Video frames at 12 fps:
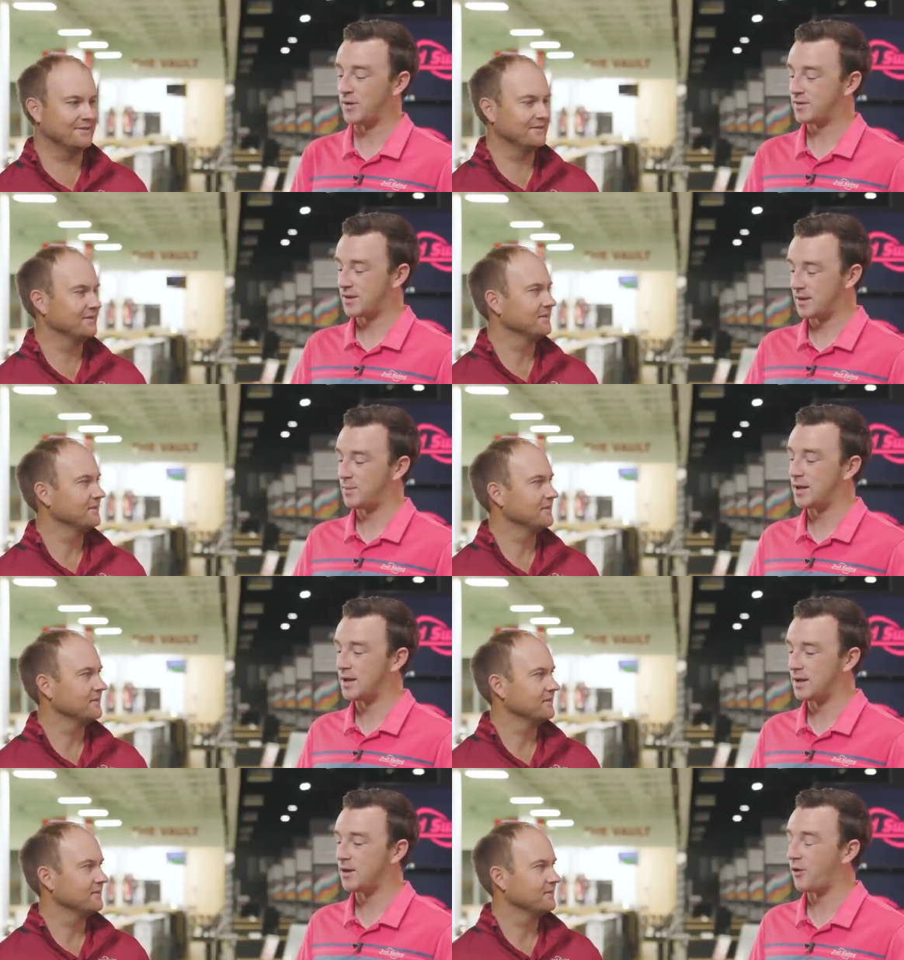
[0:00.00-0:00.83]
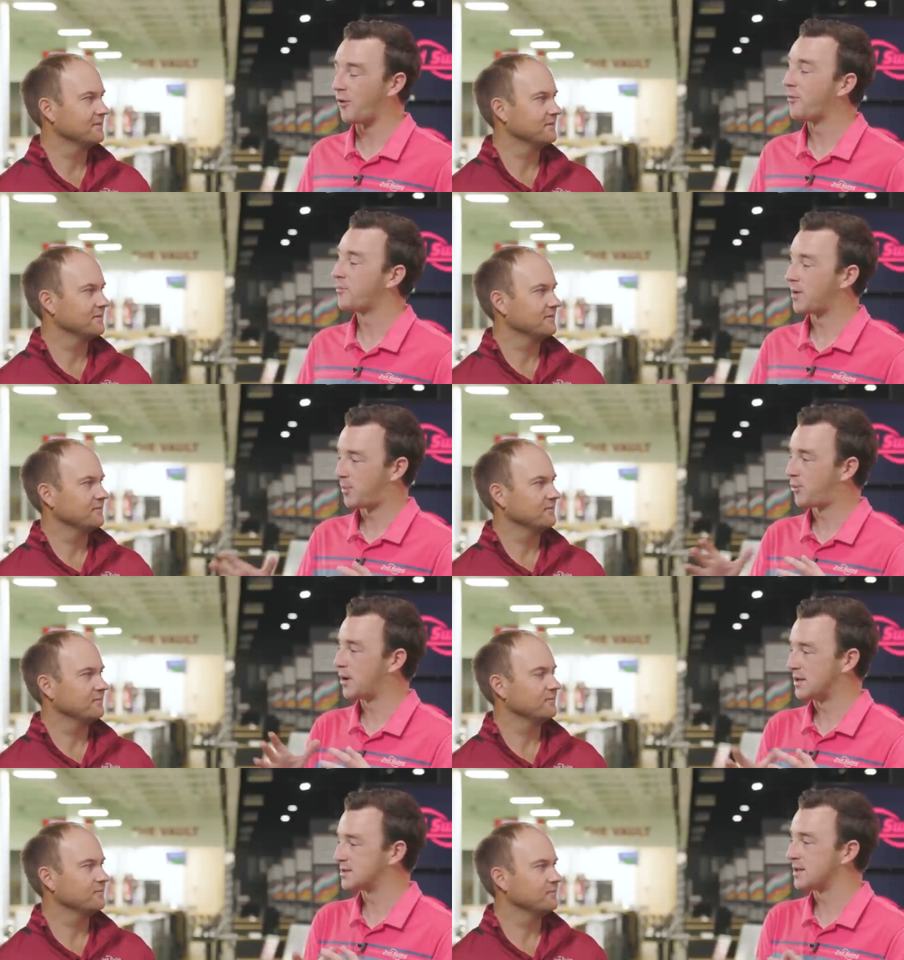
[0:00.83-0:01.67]
Speaker 1: it's going to be, you know, a
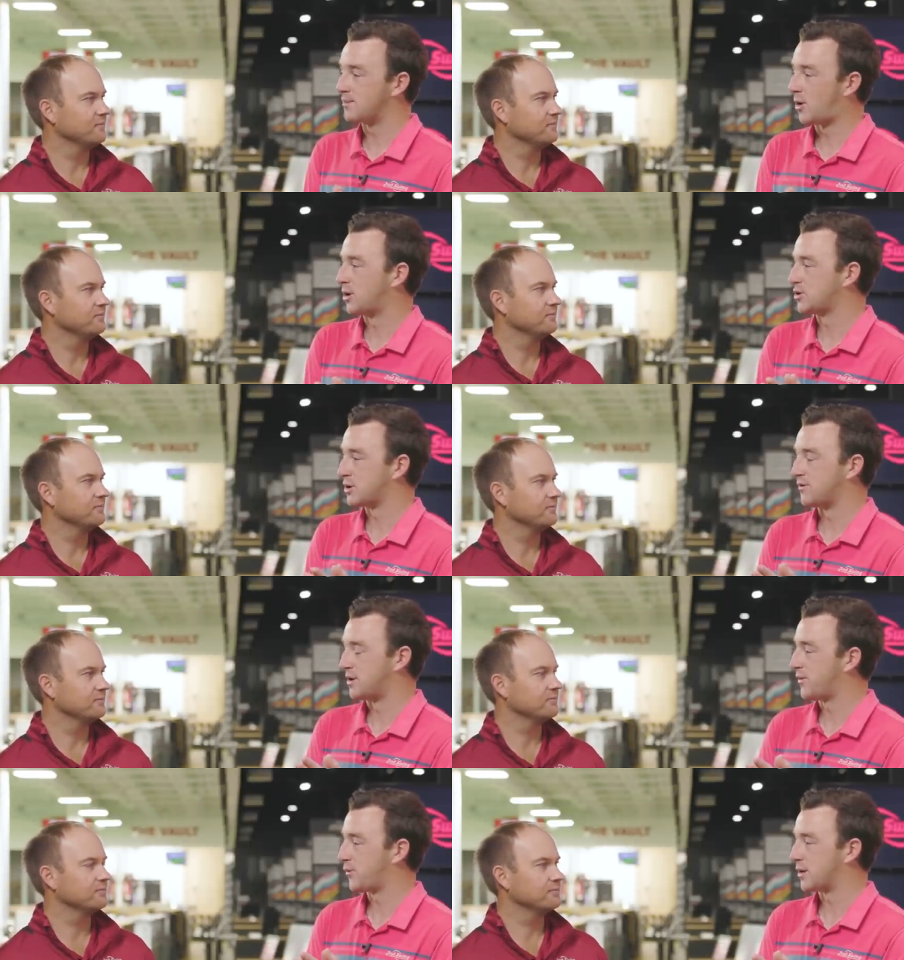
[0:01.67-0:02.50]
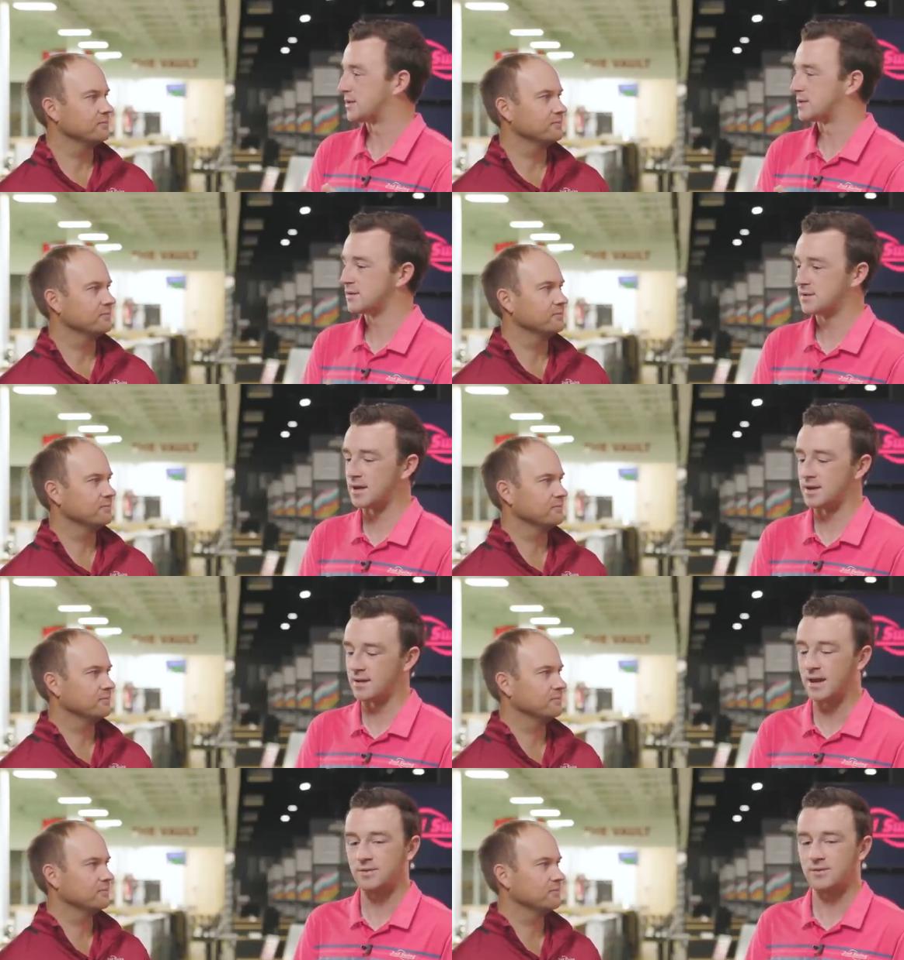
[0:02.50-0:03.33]
pretty slim margin of difference,
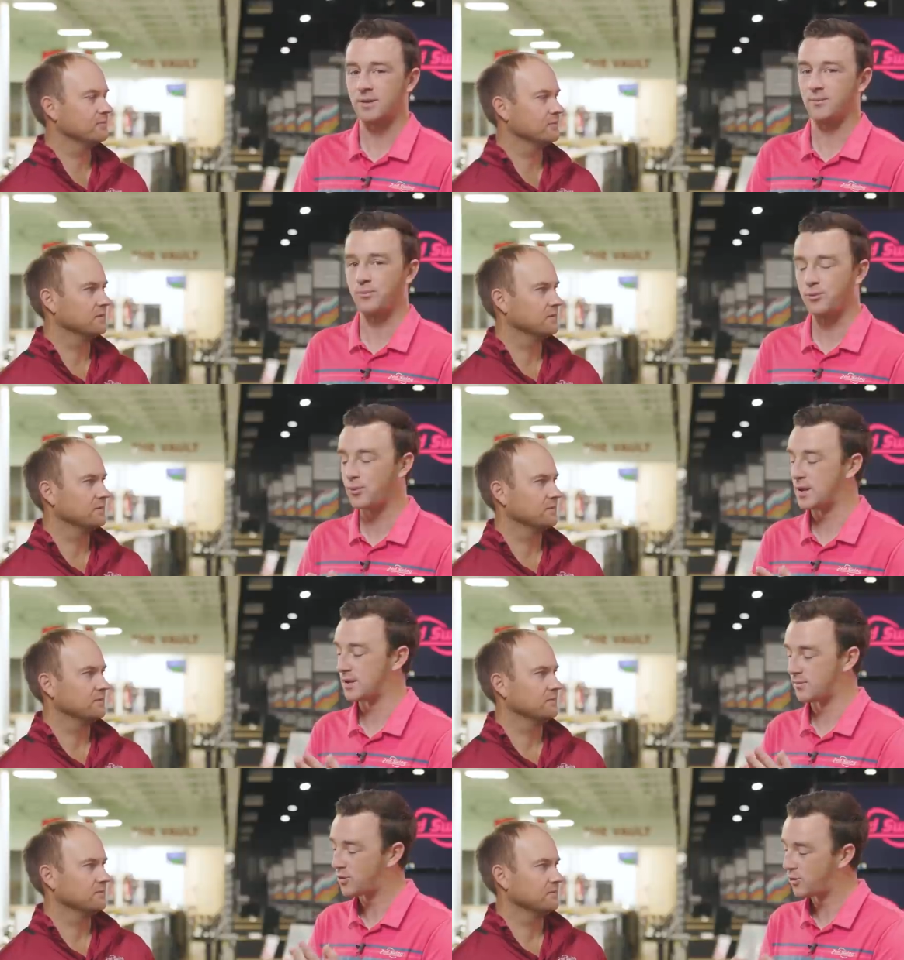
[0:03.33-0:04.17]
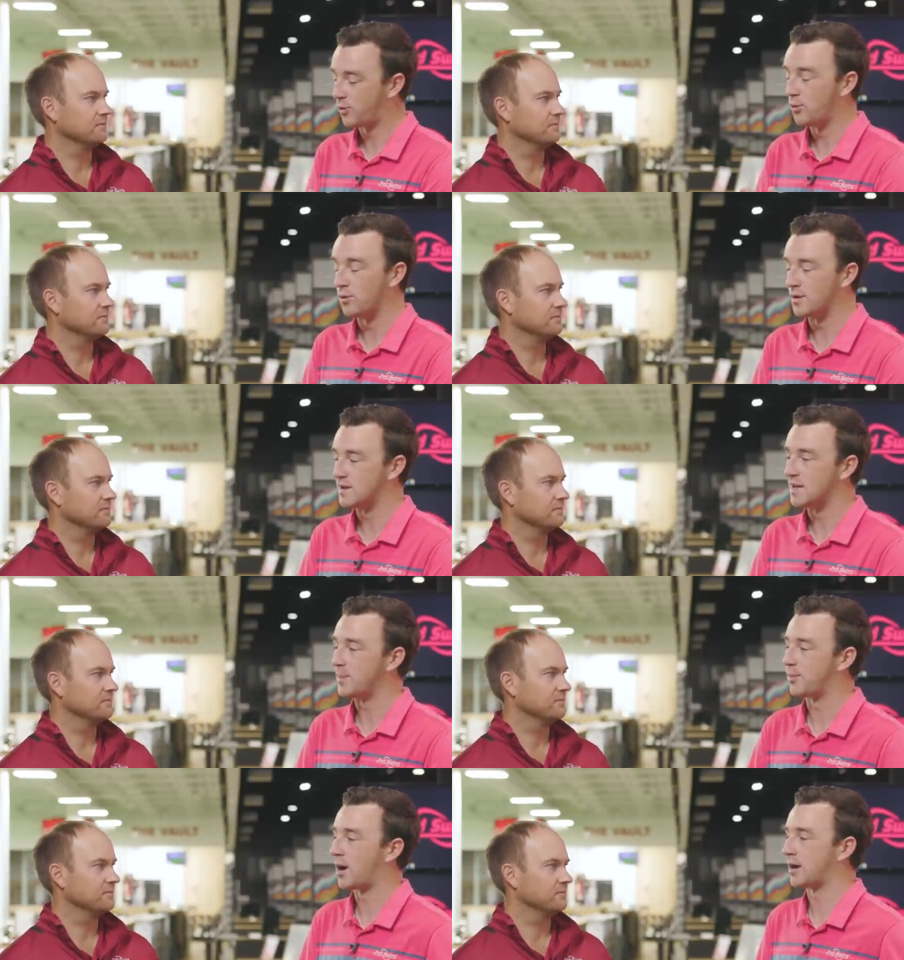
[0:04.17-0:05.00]
then that's a pretty cool
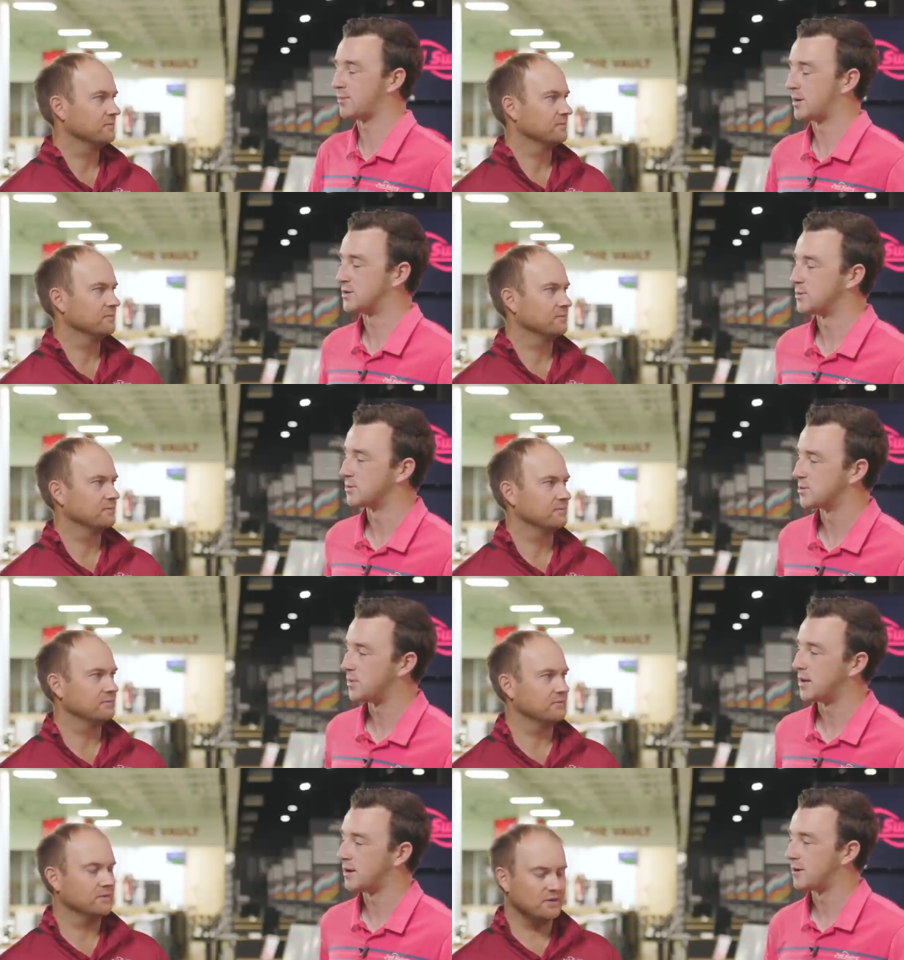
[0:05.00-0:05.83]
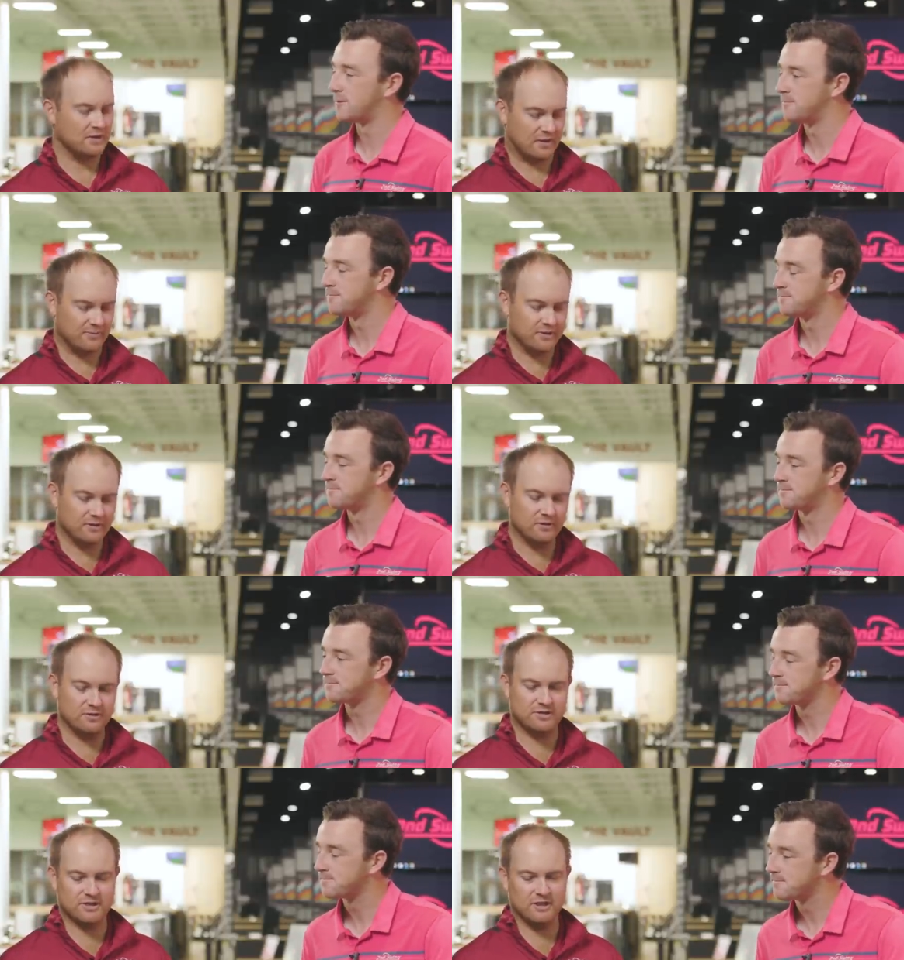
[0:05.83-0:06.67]
and neat product by SuperSpeed here.
Speaker 2: Yeah, I mean,
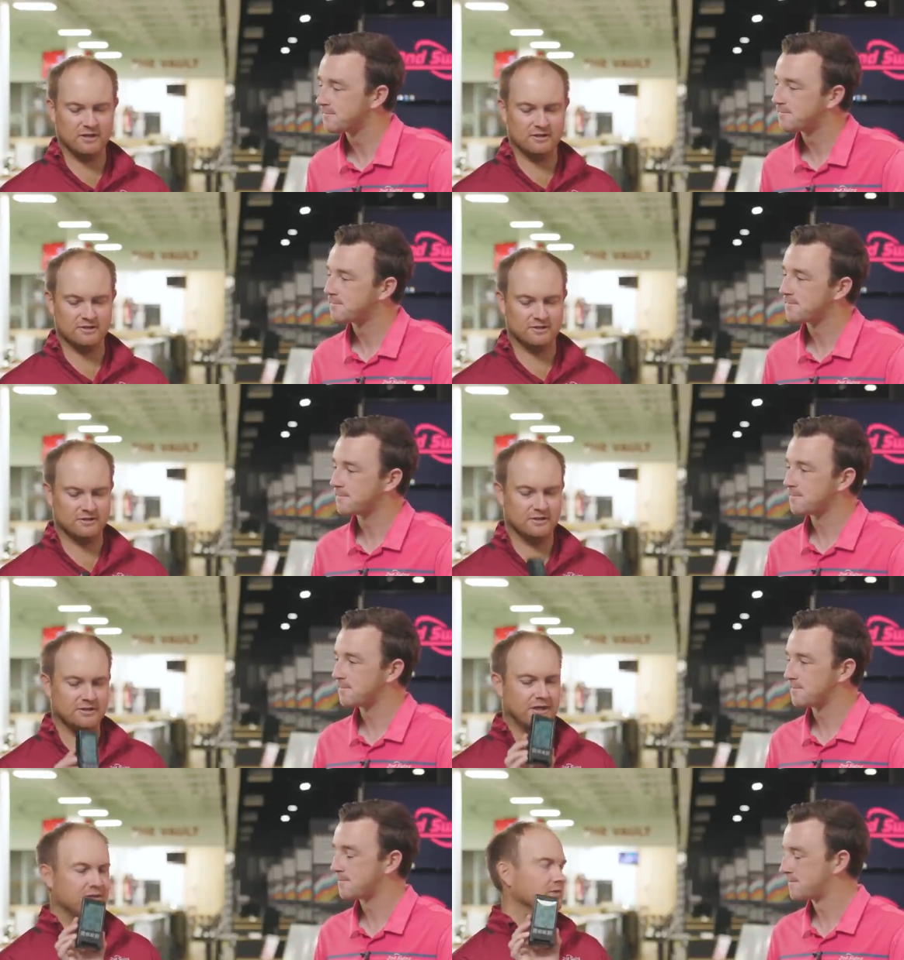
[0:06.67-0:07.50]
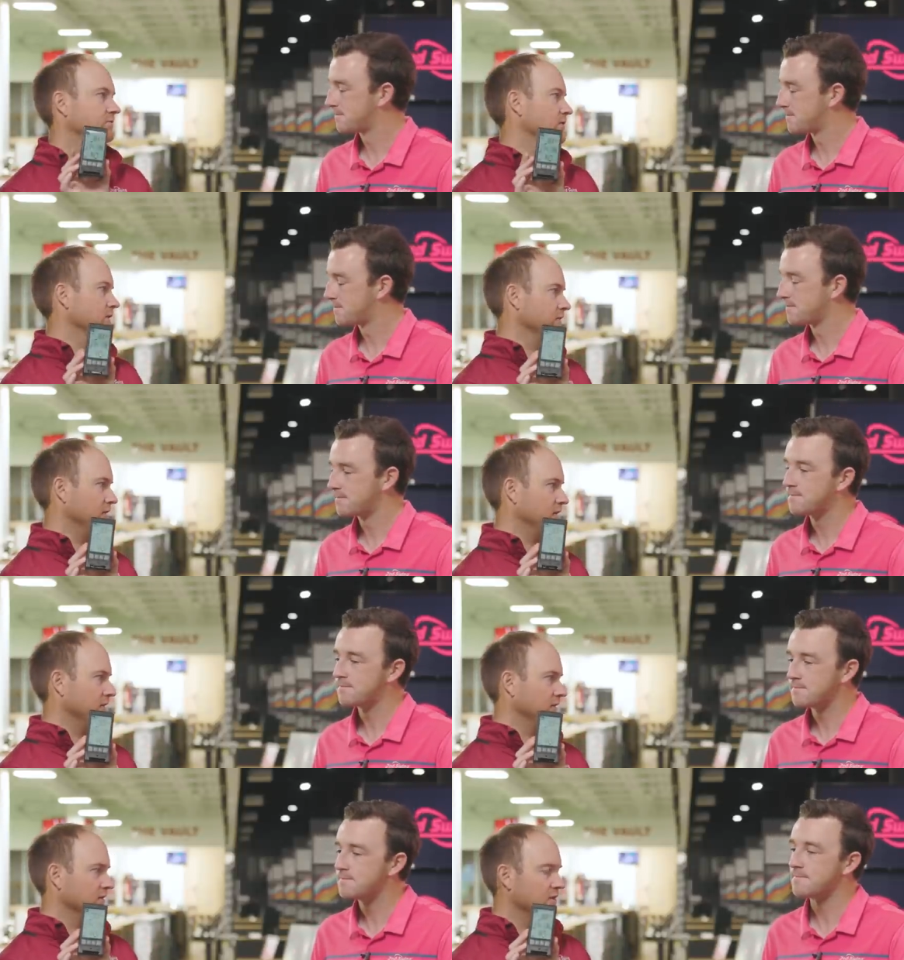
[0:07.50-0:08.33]
all you're seeing is the data in front of you
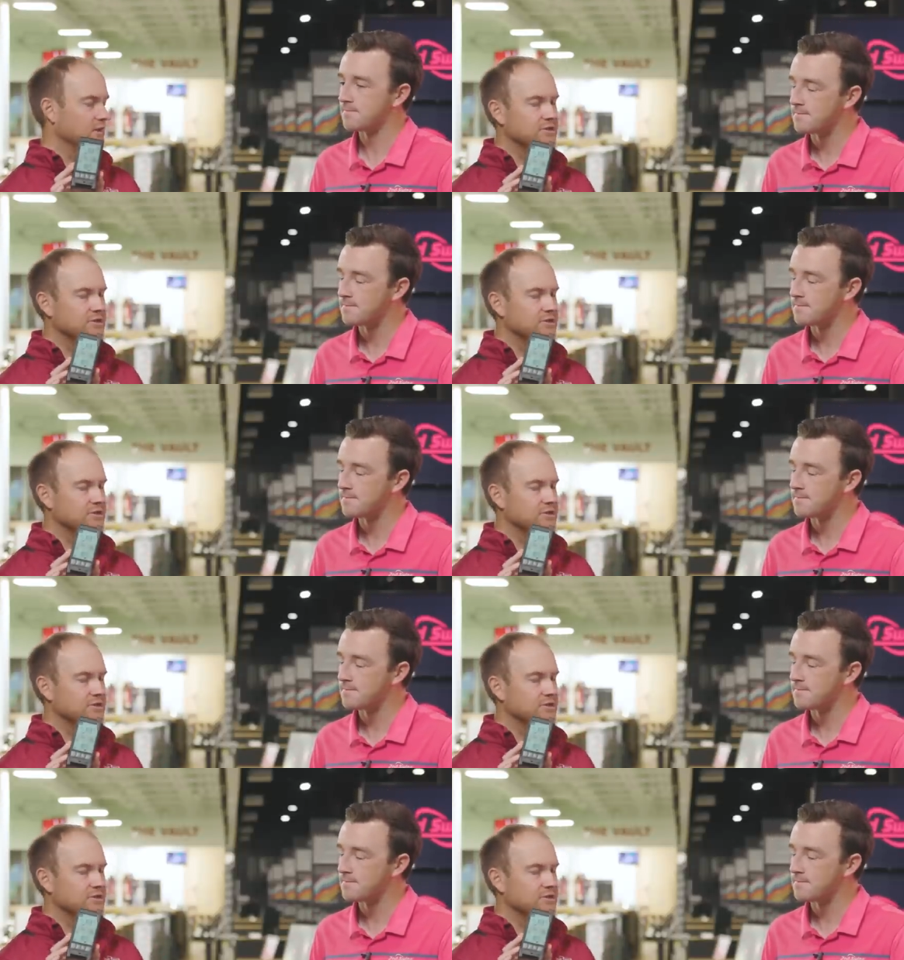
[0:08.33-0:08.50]
here. You're mm -hmm. not